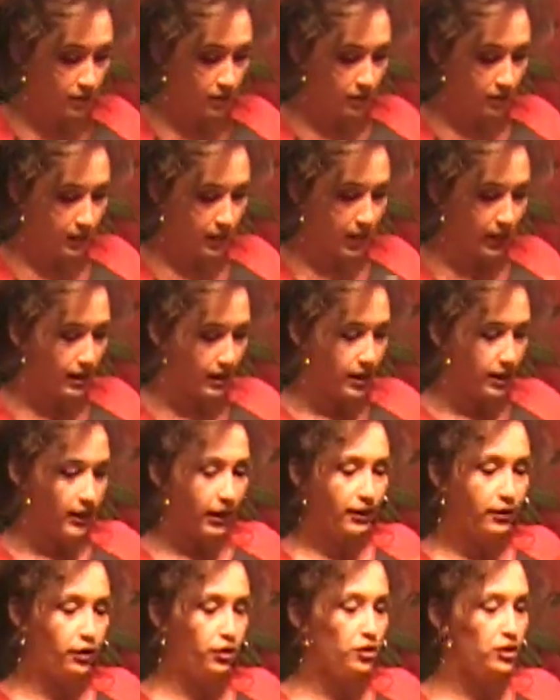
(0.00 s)
Okay?
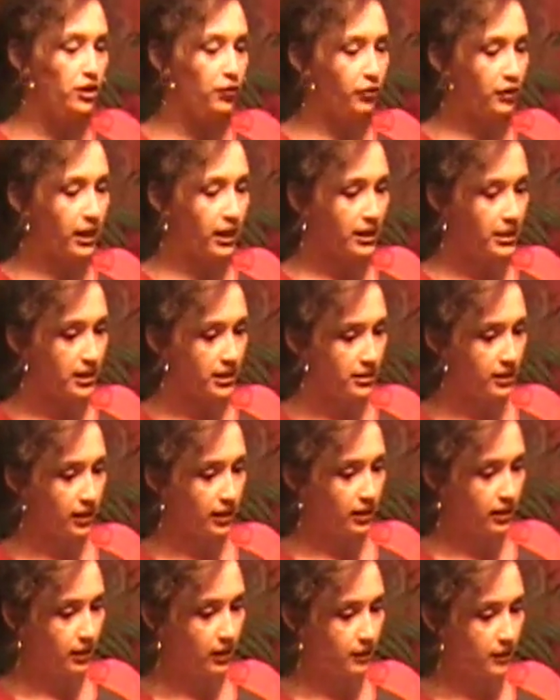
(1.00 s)
Like there's different ideas.
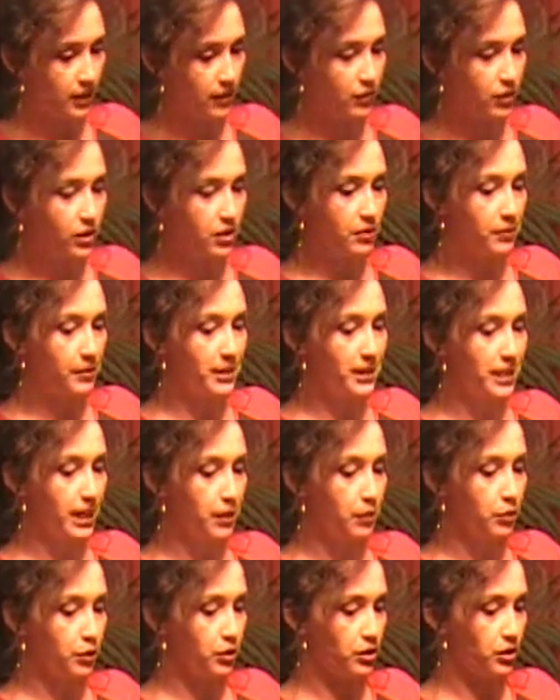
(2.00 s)
Like let me give you some
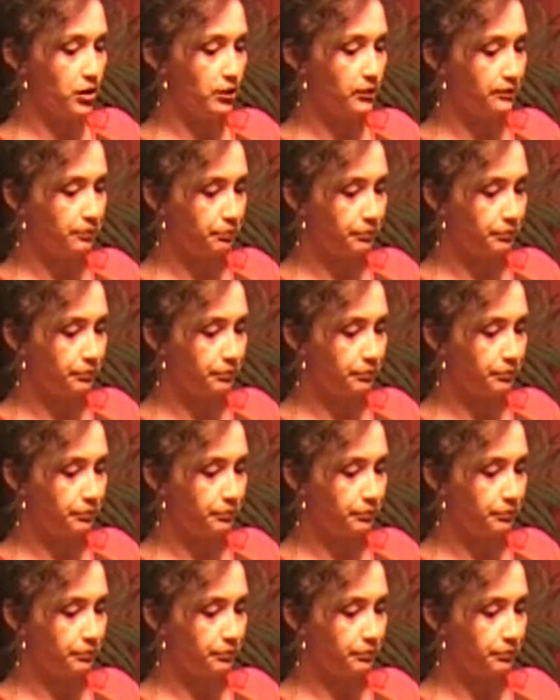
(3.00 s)
examples here.